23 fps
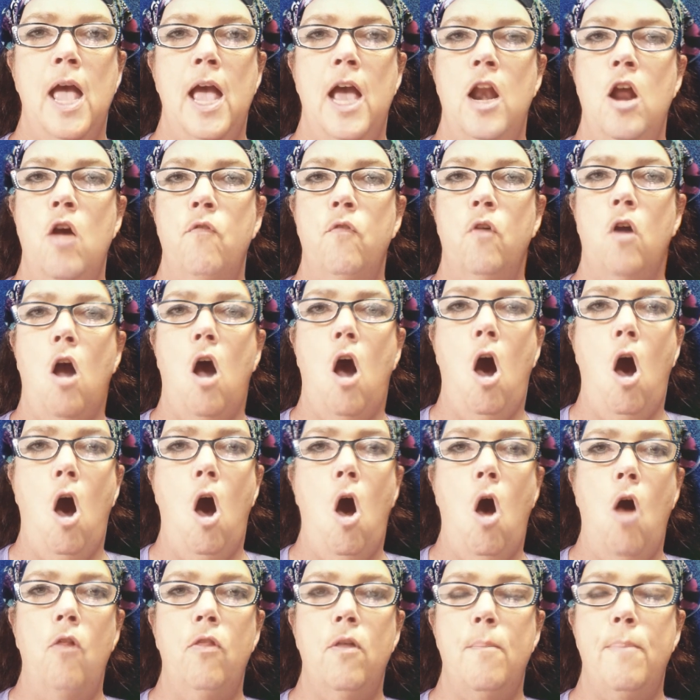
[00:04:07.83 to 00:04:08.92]
and over
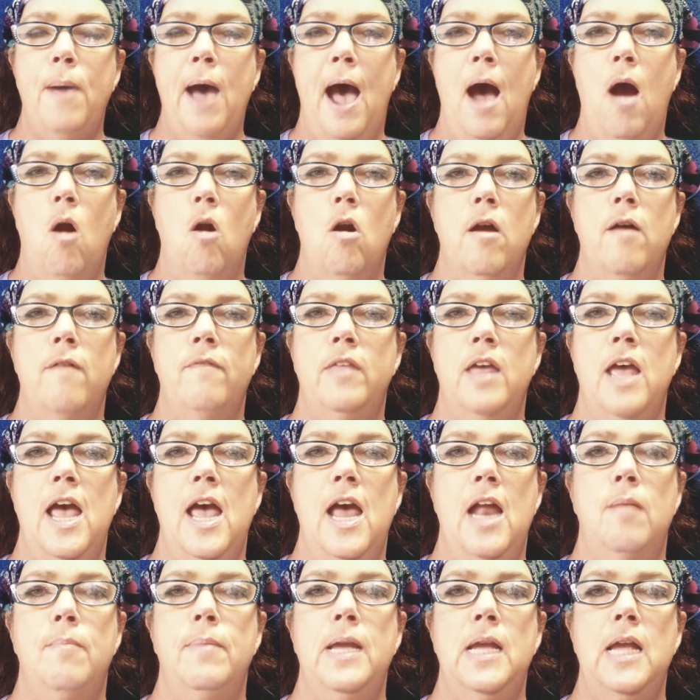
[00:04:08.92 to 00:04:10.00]
all the power of the
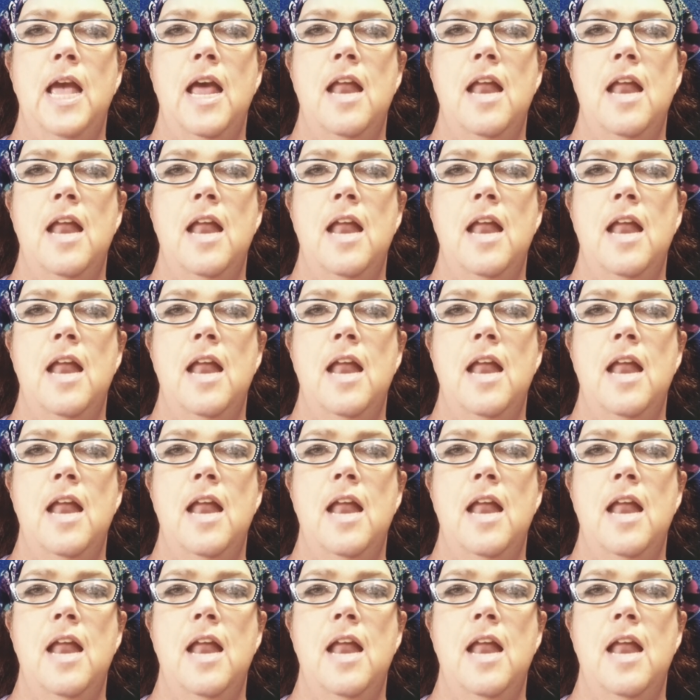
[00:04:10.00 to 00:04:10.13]
enemy,